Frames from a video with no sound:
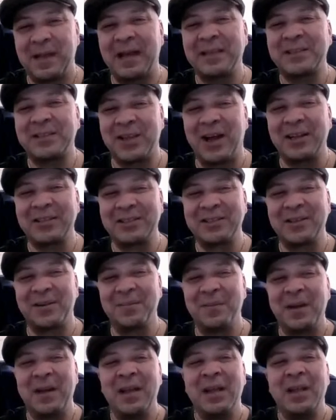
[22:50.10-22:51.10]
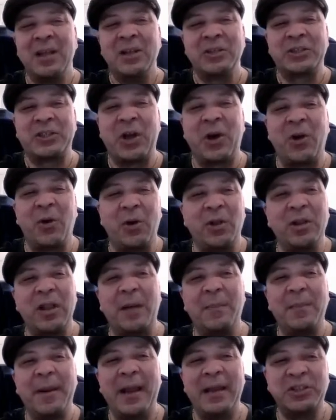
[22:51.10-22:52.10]
That's awesome. So
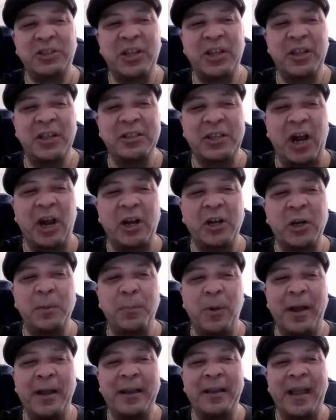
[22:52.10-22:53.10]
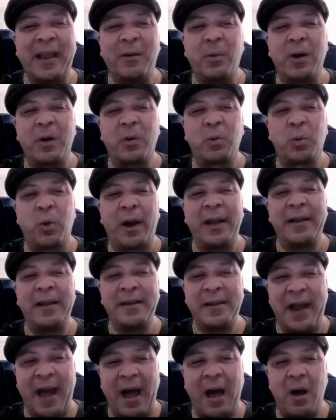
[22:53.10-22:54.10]
let me ask you this: are you playing anywhere right
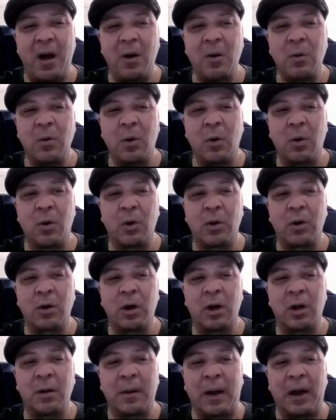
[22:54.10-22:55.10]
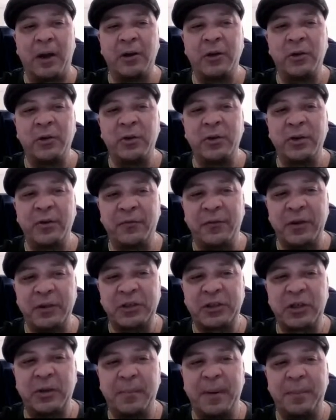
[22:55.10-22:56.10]
now, or are you in the
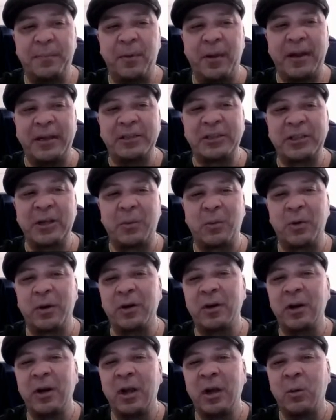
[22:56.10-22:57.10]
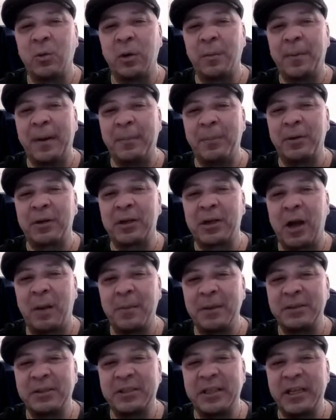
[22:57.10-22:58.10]
future going to be playing somewhere where people could
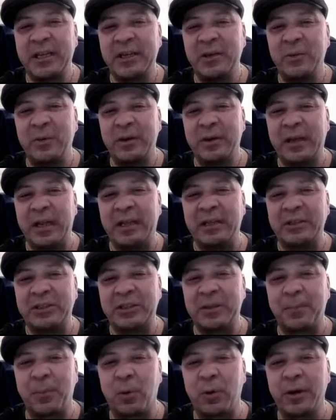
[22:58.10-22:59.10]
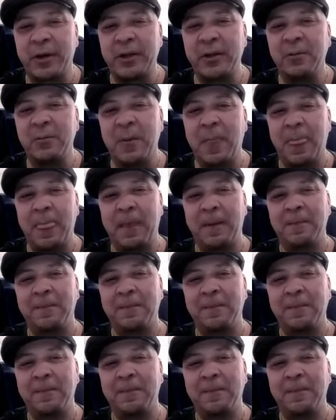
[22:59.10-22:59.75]
come and see you and support you?